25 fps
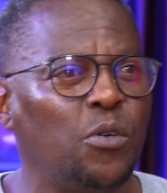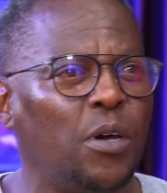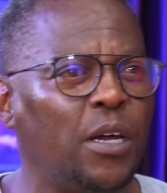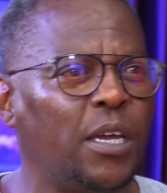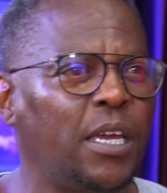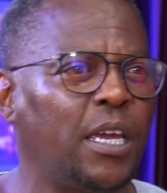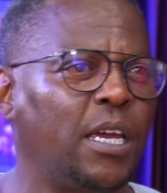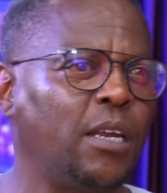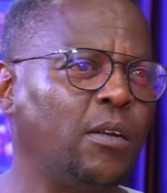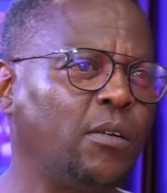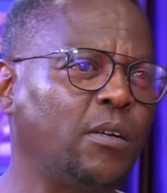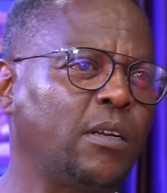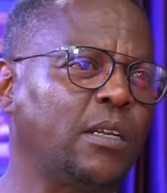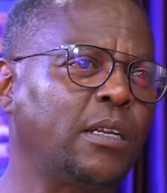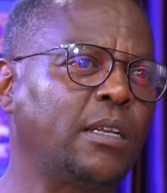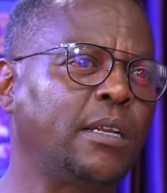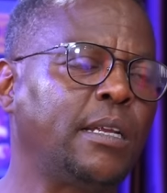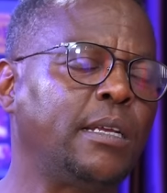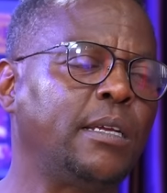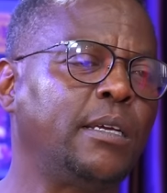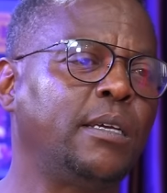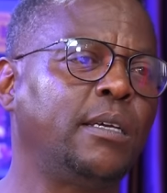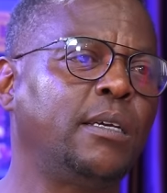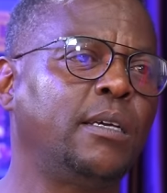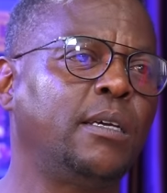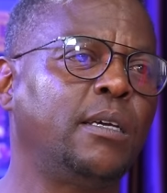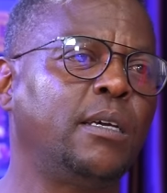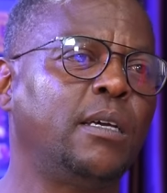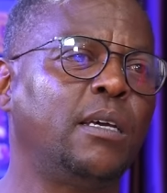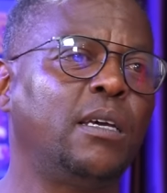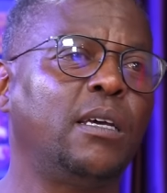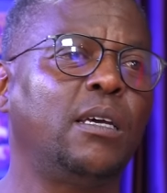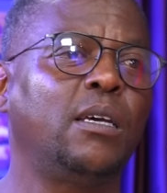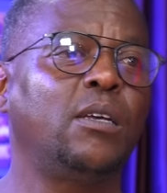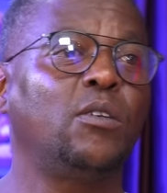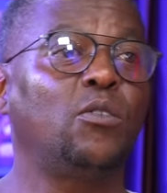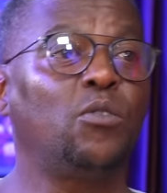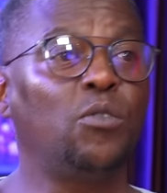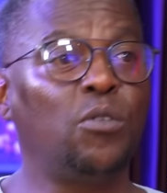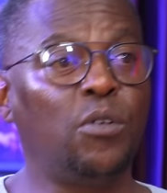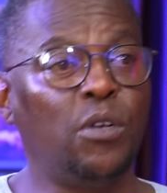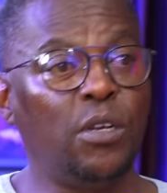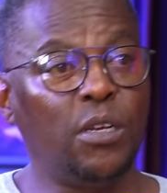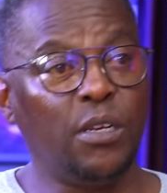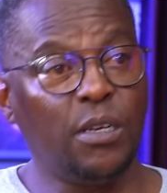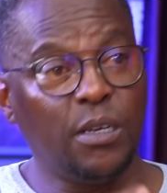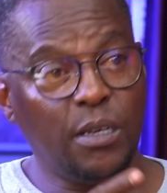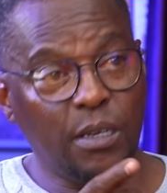you again. Dude,